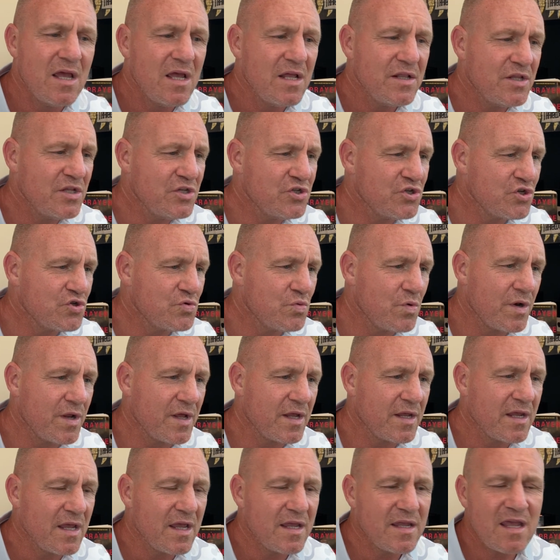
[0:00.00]
They just want to
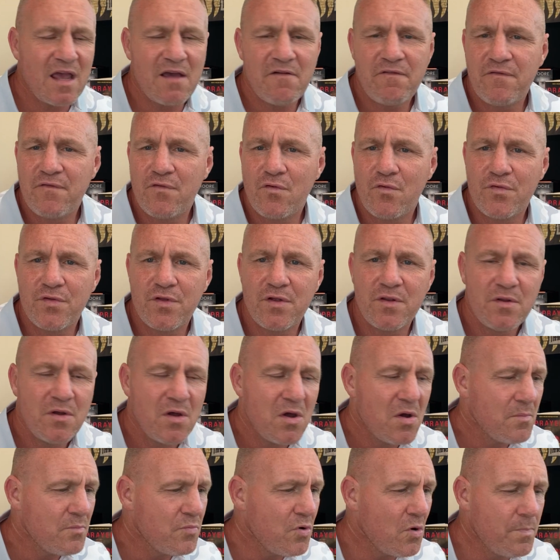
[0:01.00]
get funding,
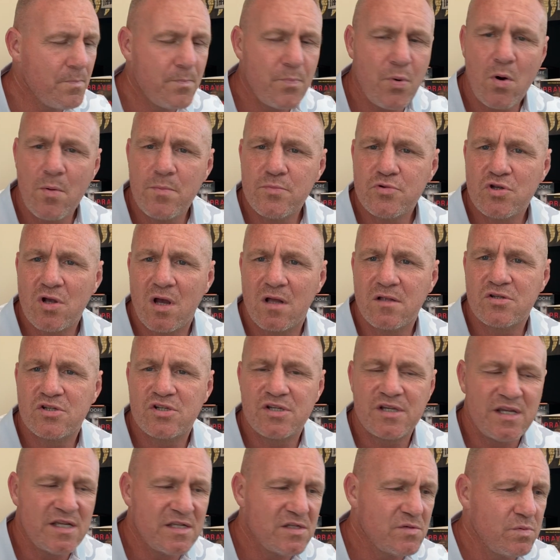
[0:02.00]
put bums on
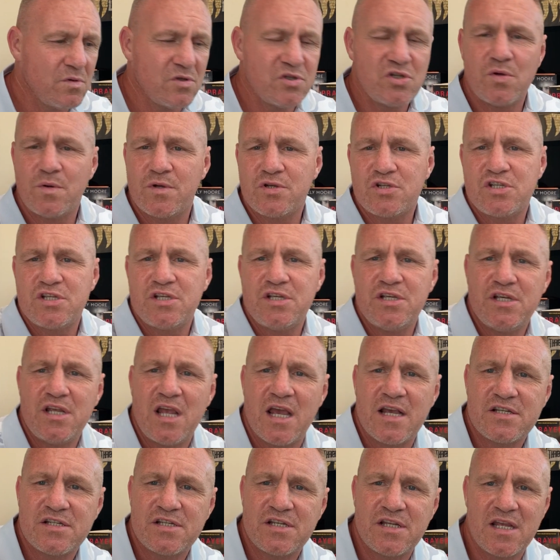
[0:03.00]
seats, we'll do a
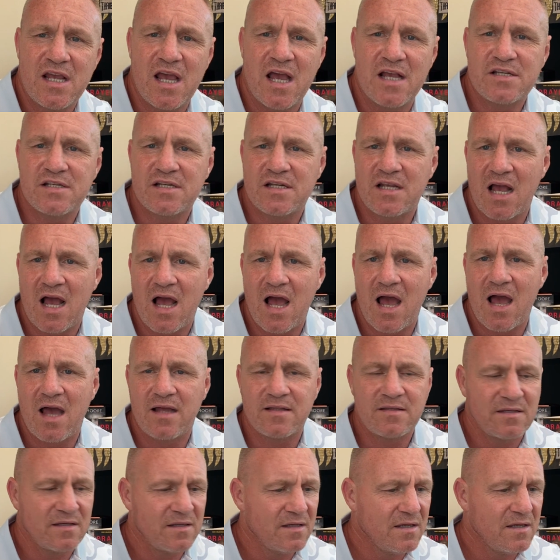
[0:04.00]
CSCS card,